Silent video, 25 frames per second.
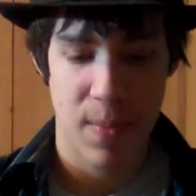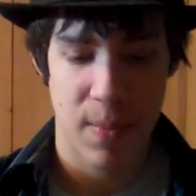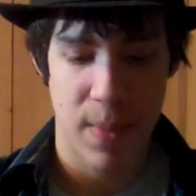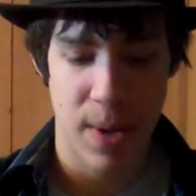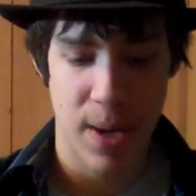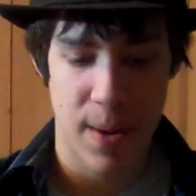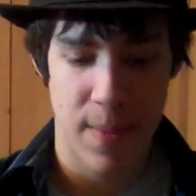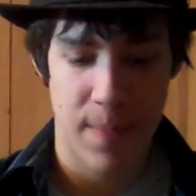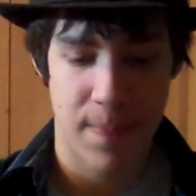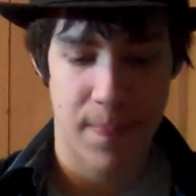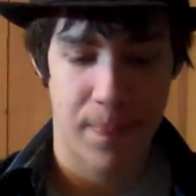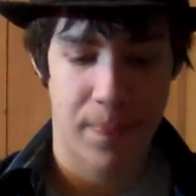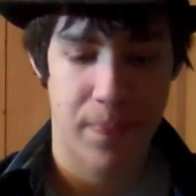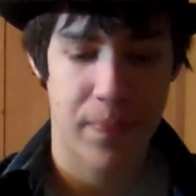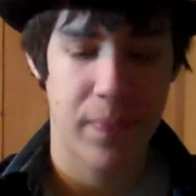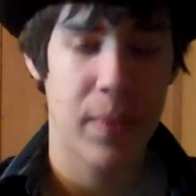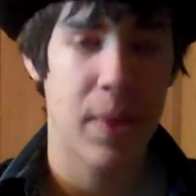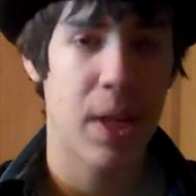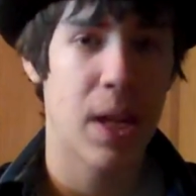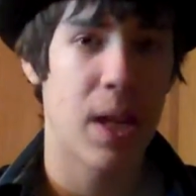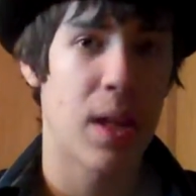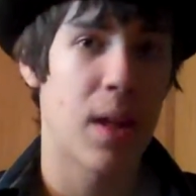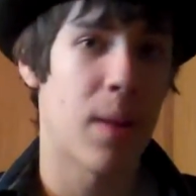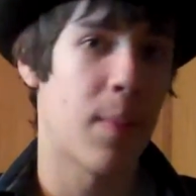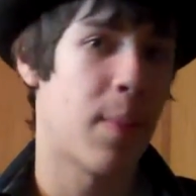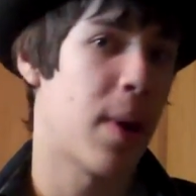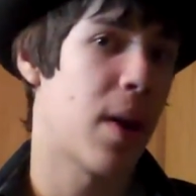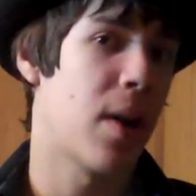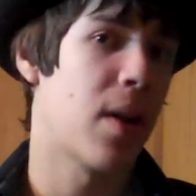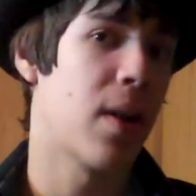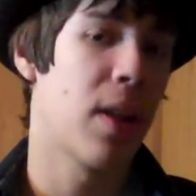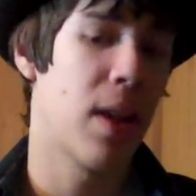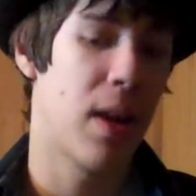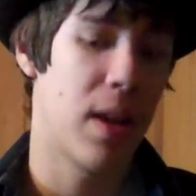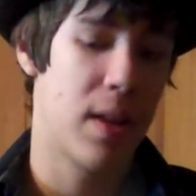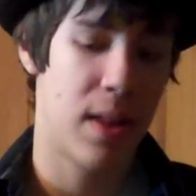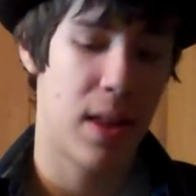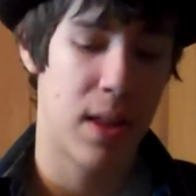But
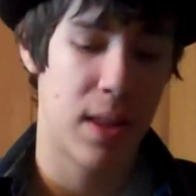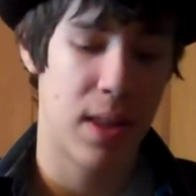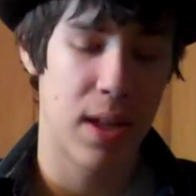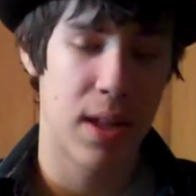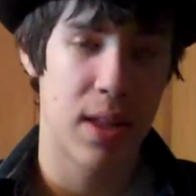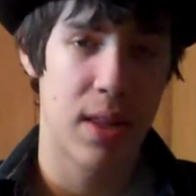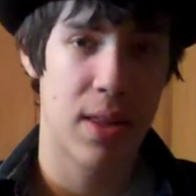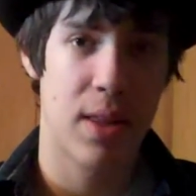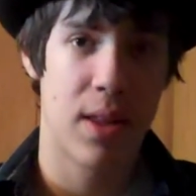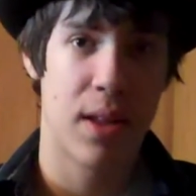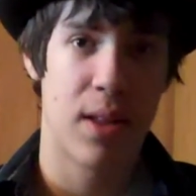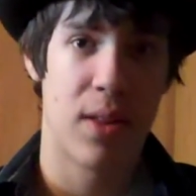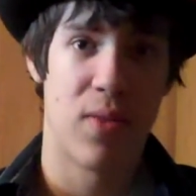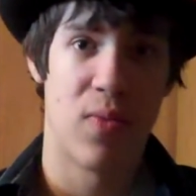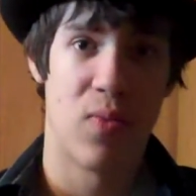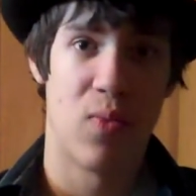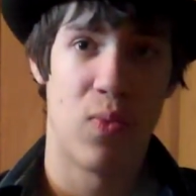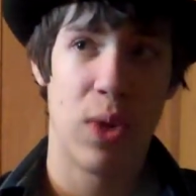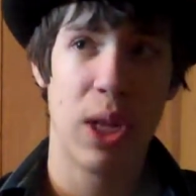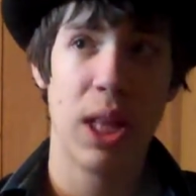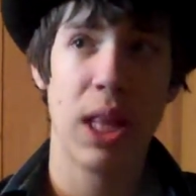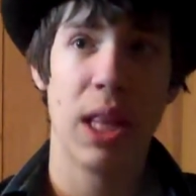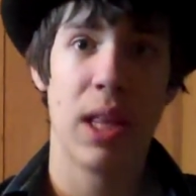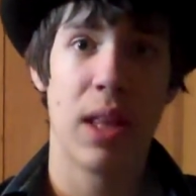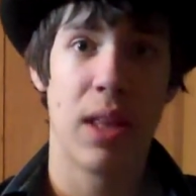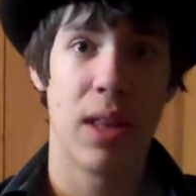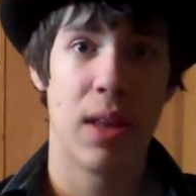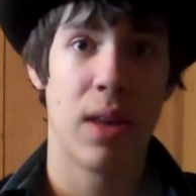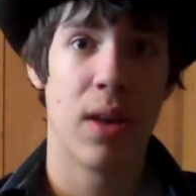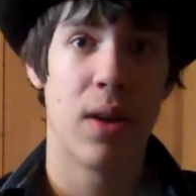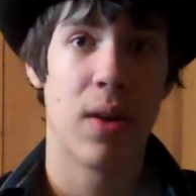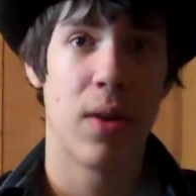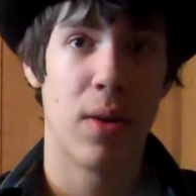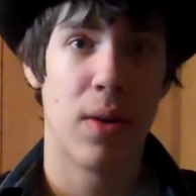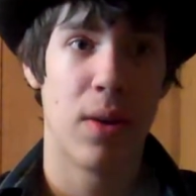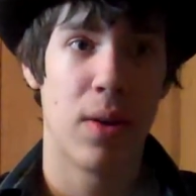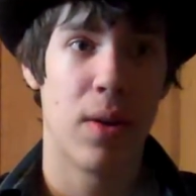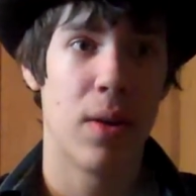apparently, it says it's really,
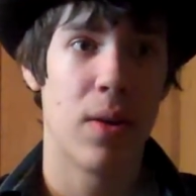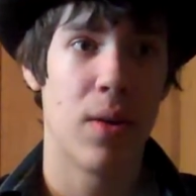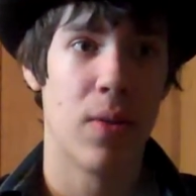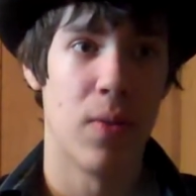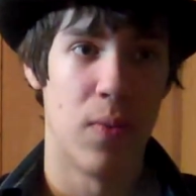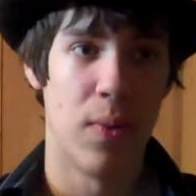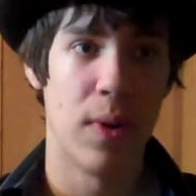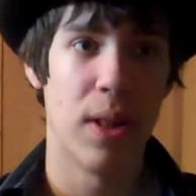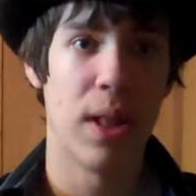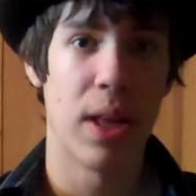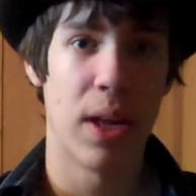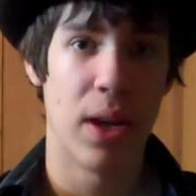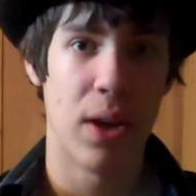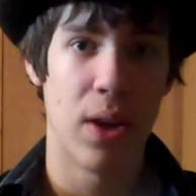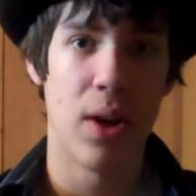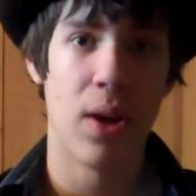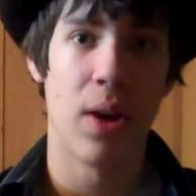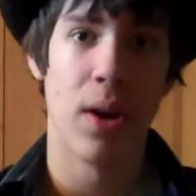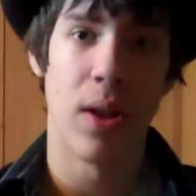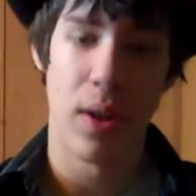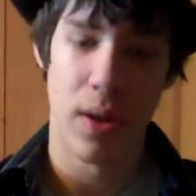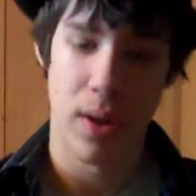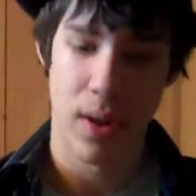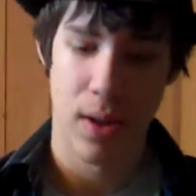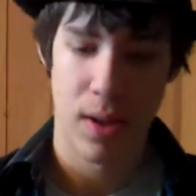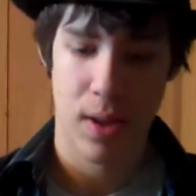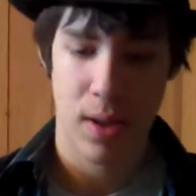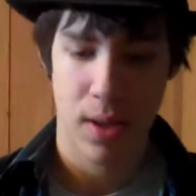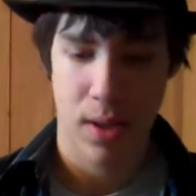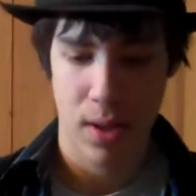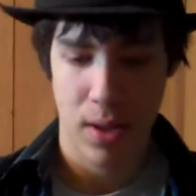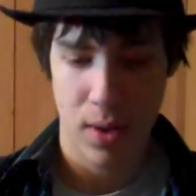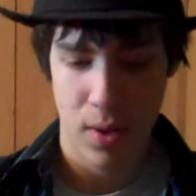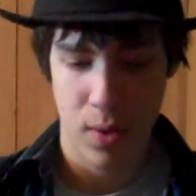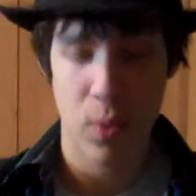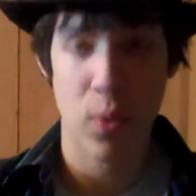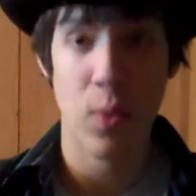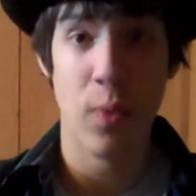really good,
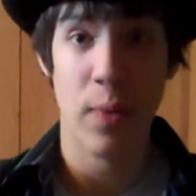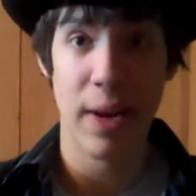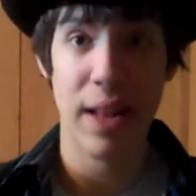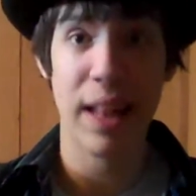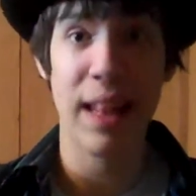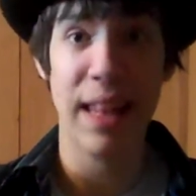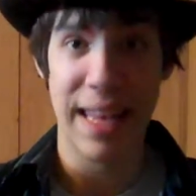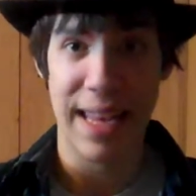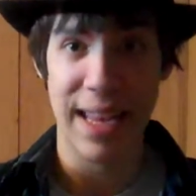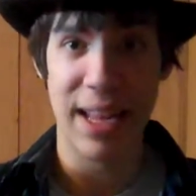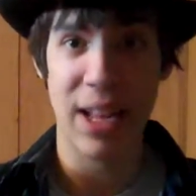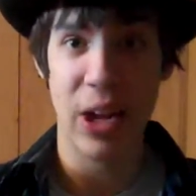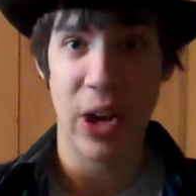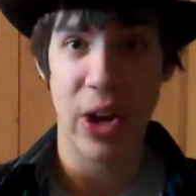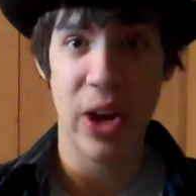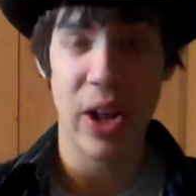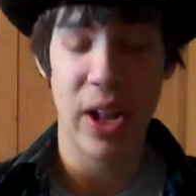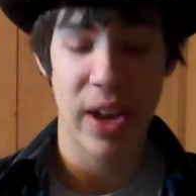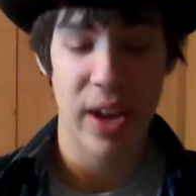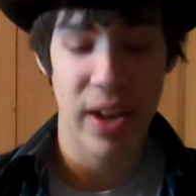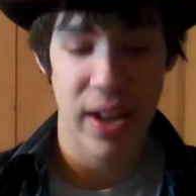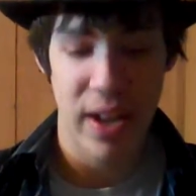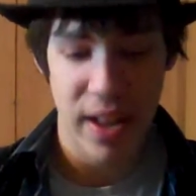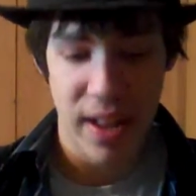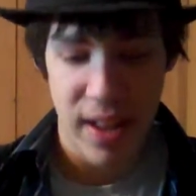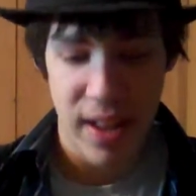really good.